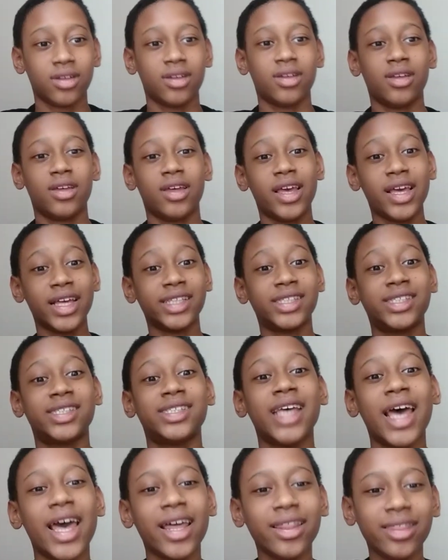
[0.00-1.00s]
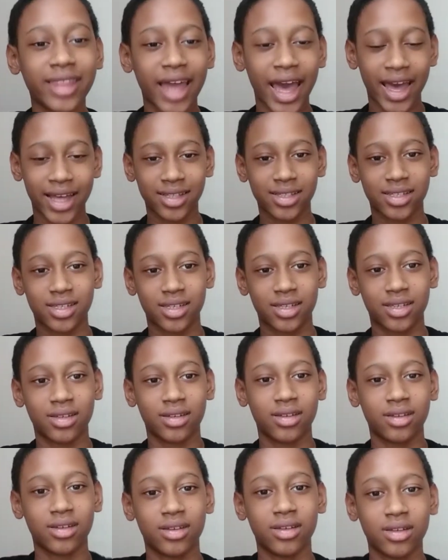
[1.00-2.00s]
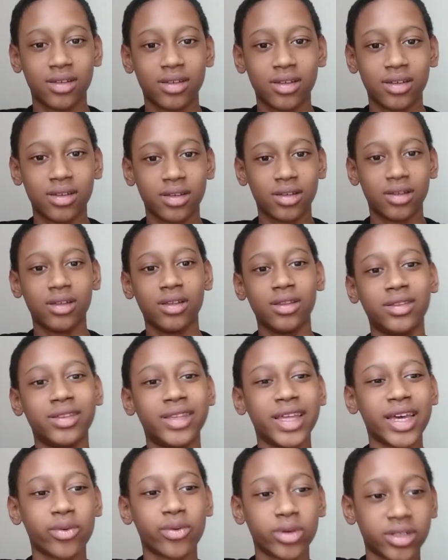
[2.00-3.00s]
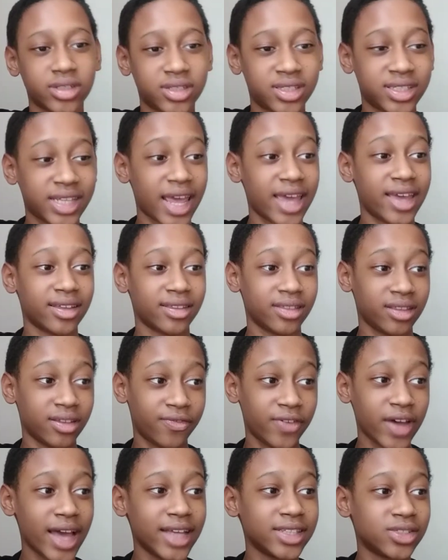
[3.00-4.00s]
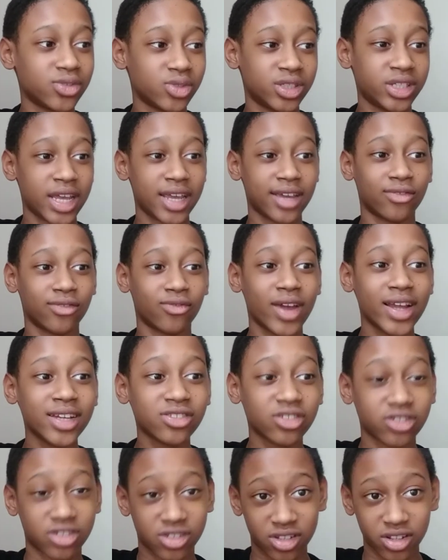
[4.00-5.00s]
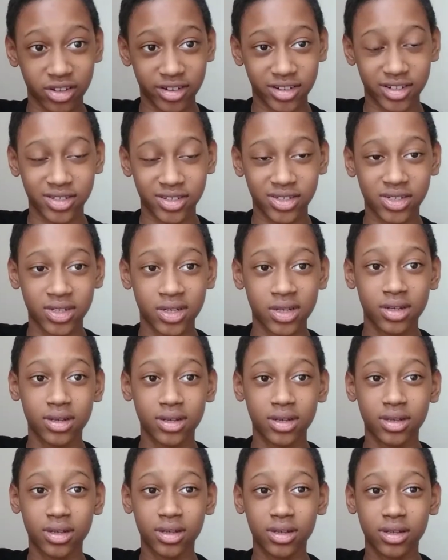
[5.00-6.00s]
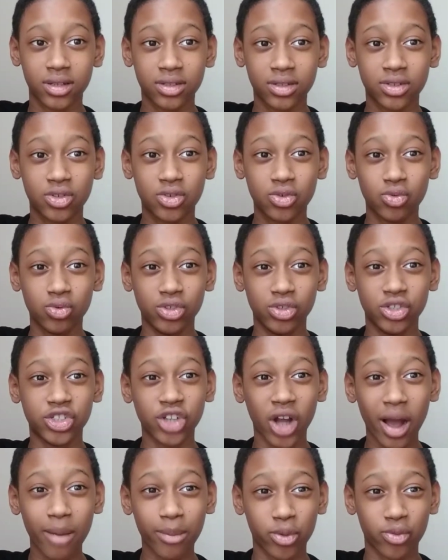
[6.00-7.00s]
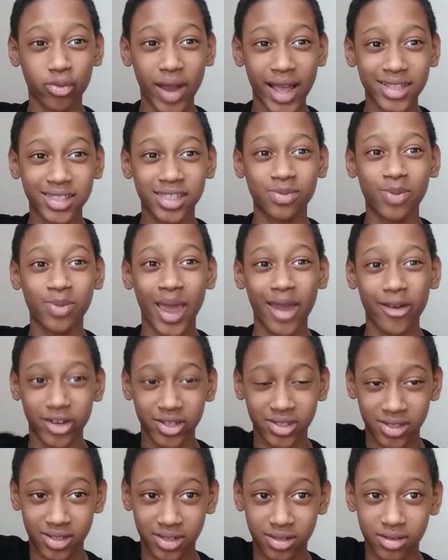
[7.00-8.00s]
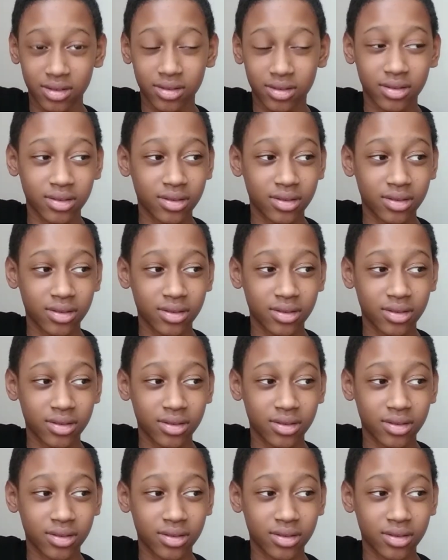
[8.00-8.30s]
It said that the fans were saying racial slurs to Ja Morant's parents.